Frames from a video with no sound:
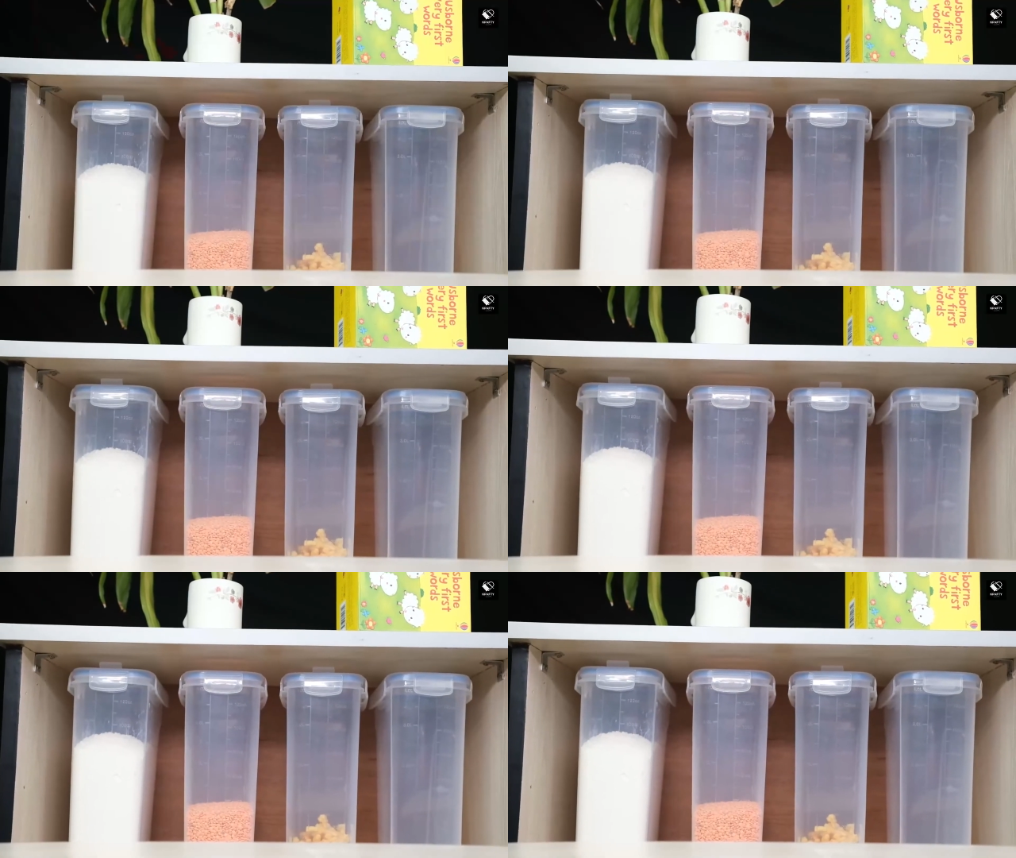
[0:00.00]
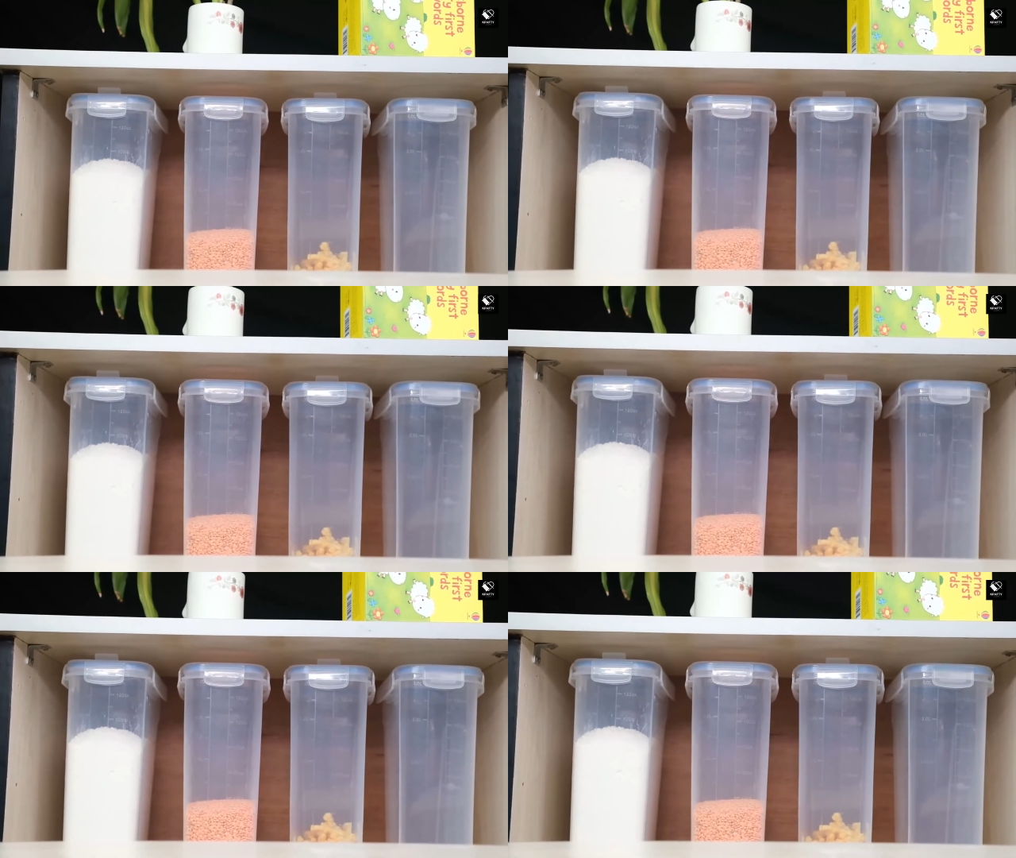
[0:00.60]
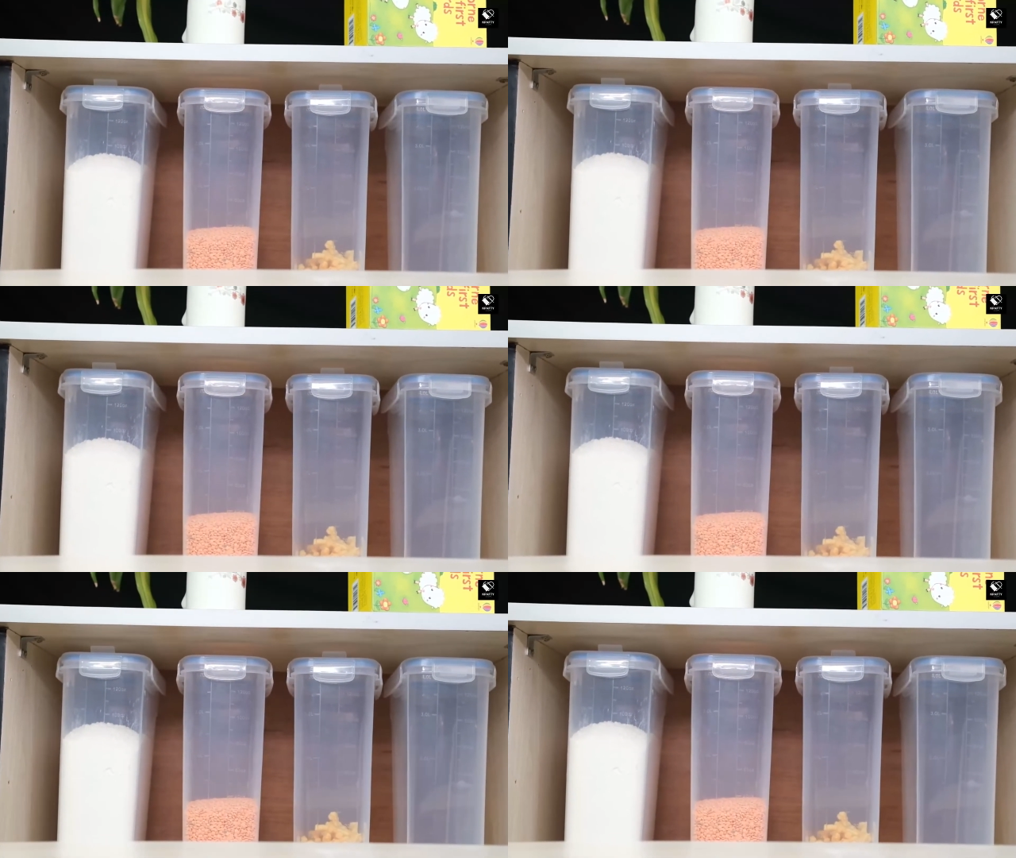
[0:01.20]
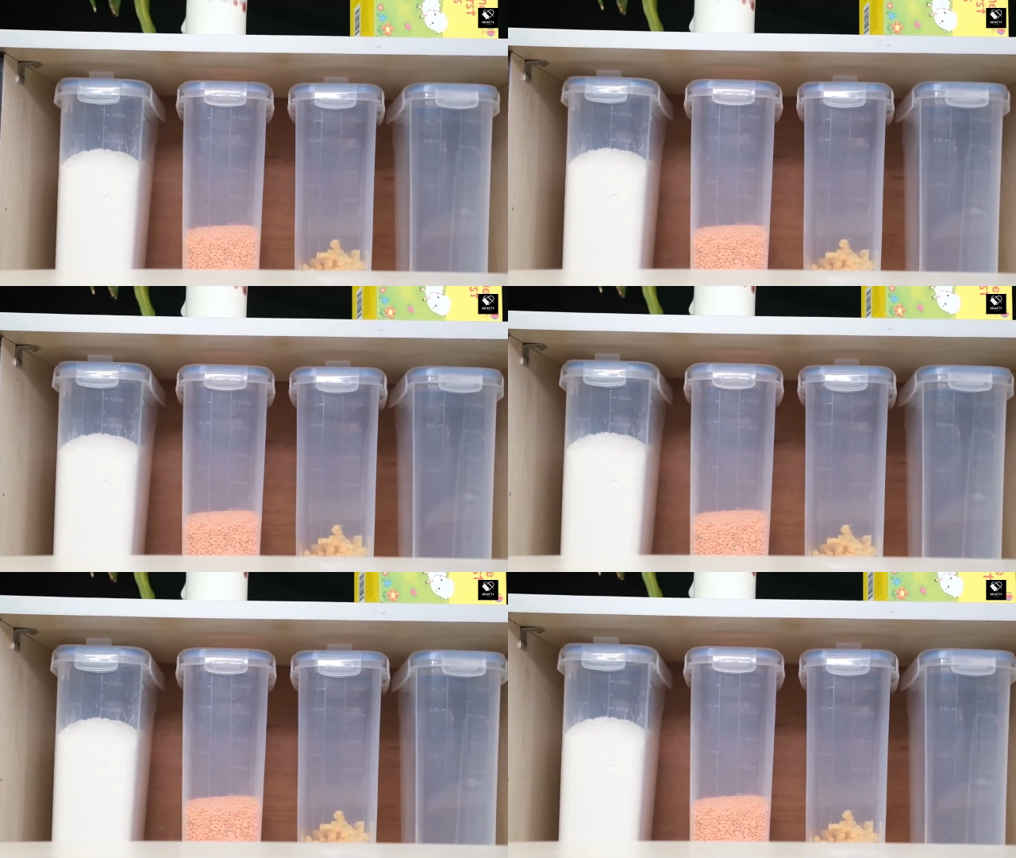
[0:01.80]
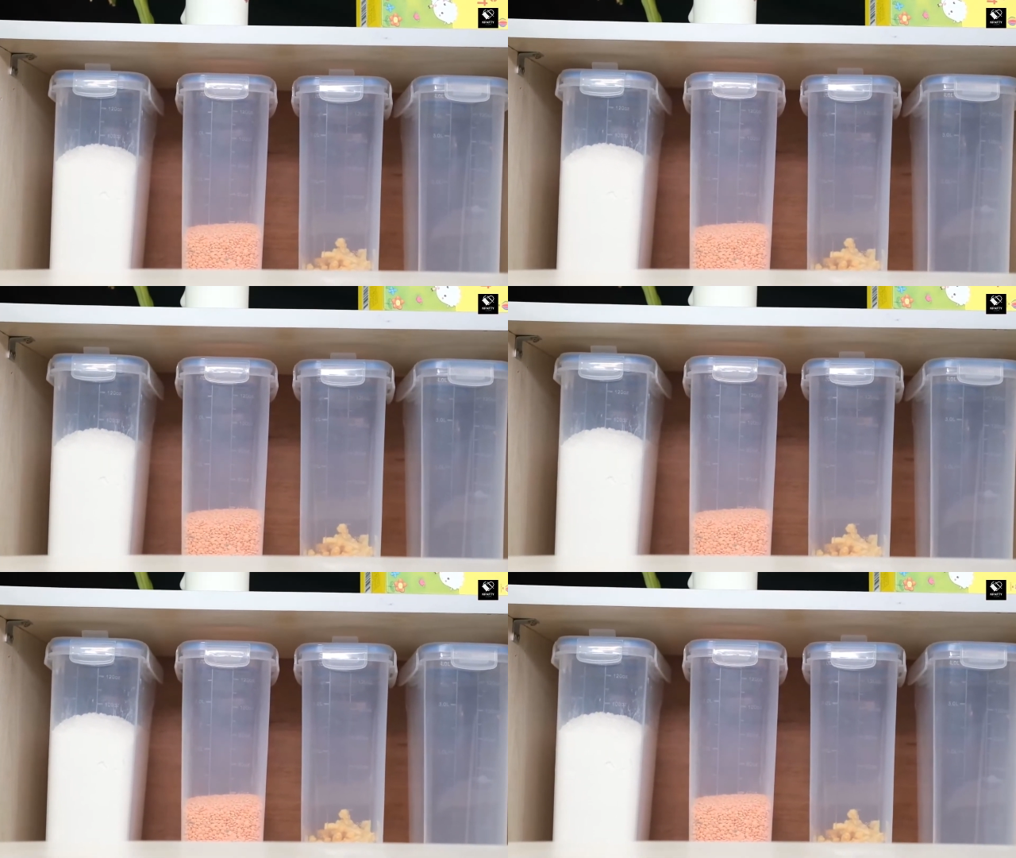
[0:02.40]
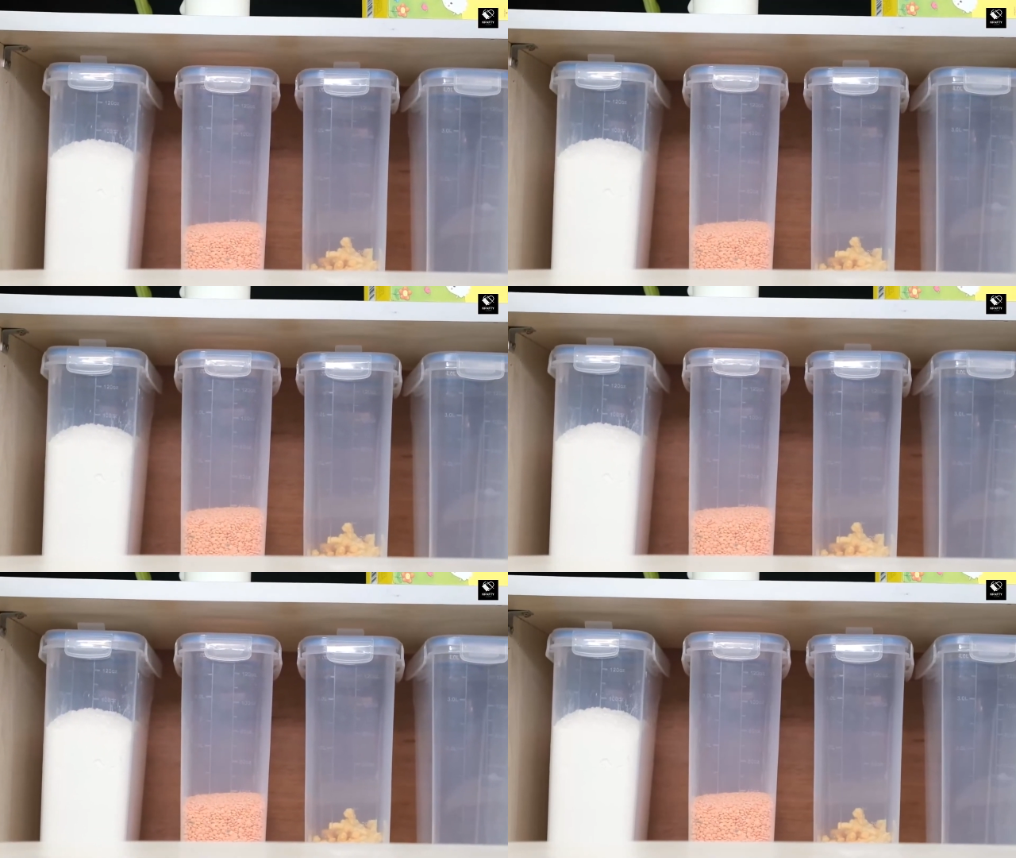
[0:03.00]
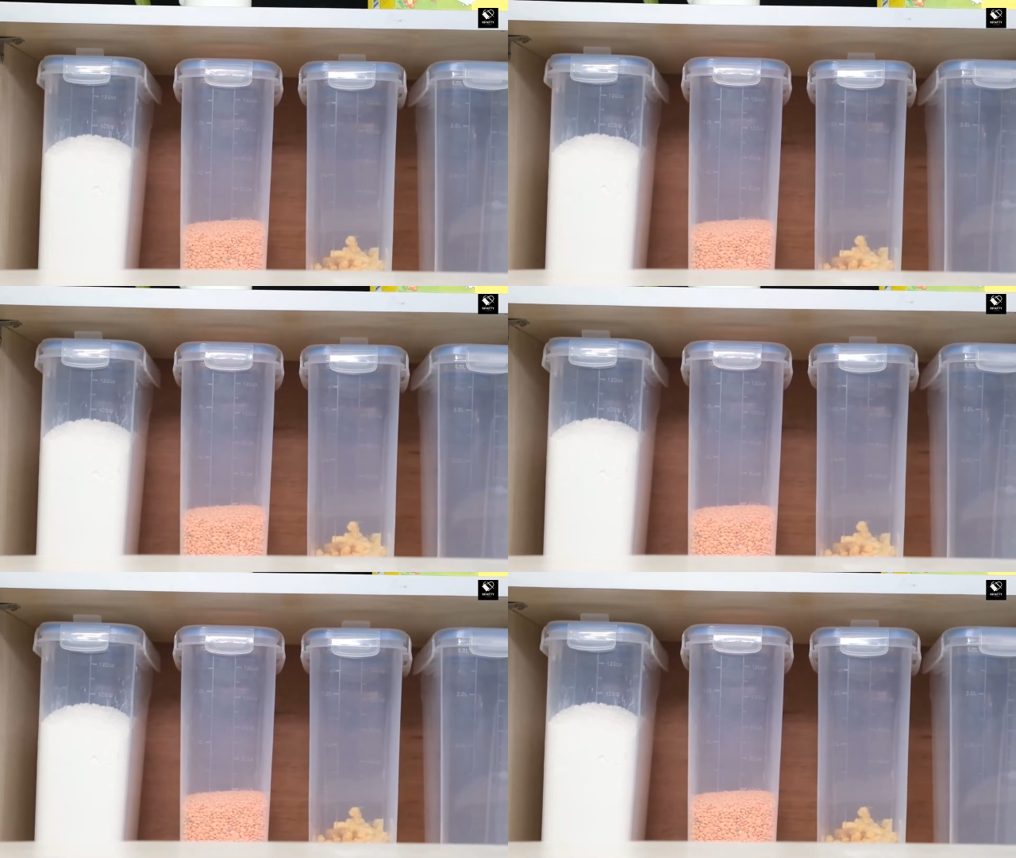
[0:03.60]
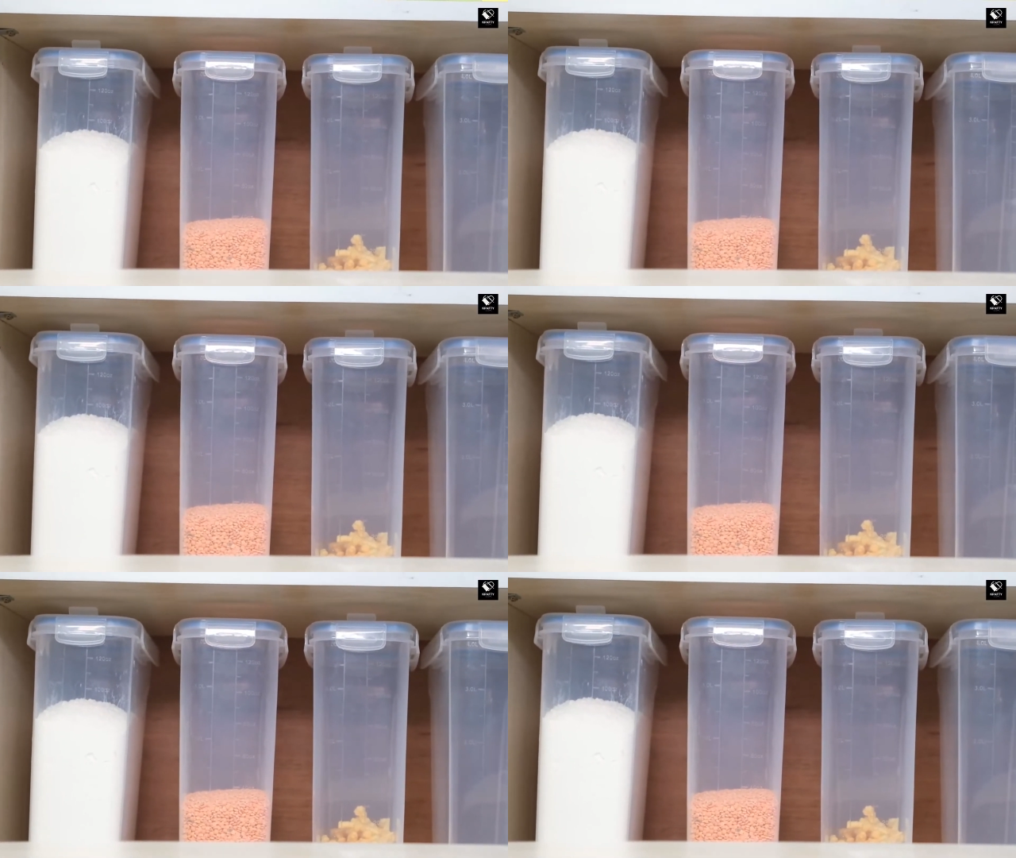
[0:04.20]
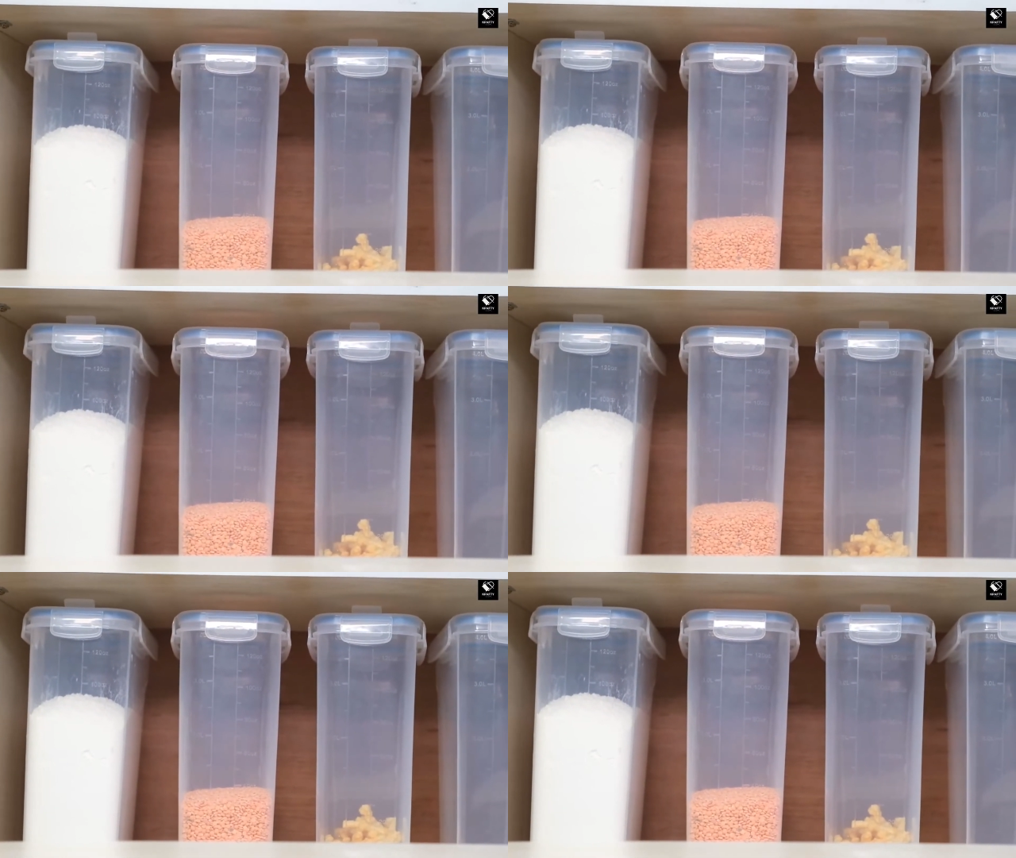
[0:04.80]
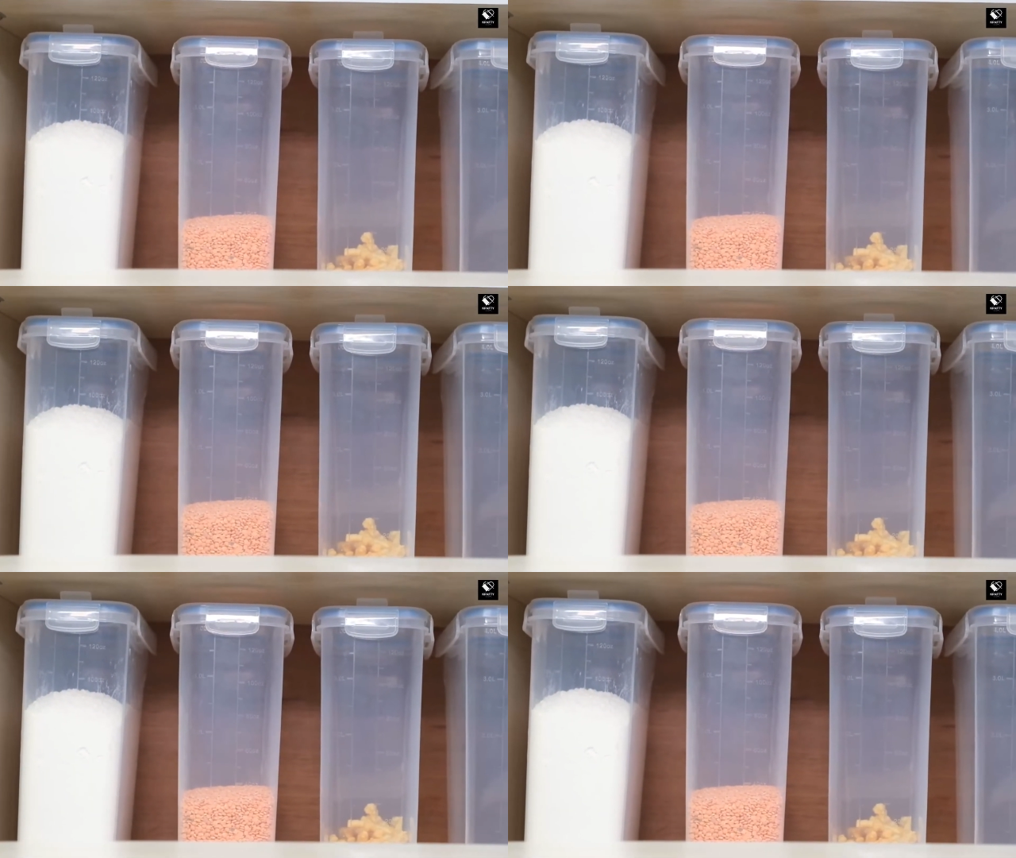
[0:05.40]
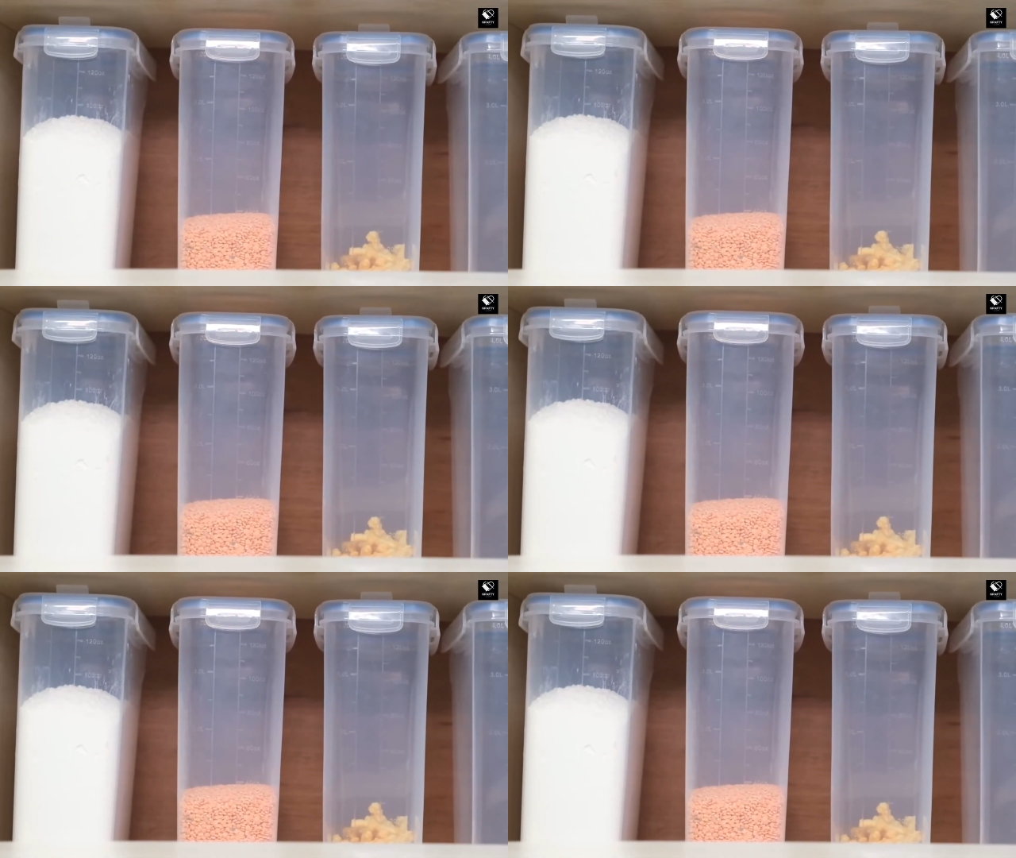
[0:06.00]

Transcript: [unreadable: no face in view]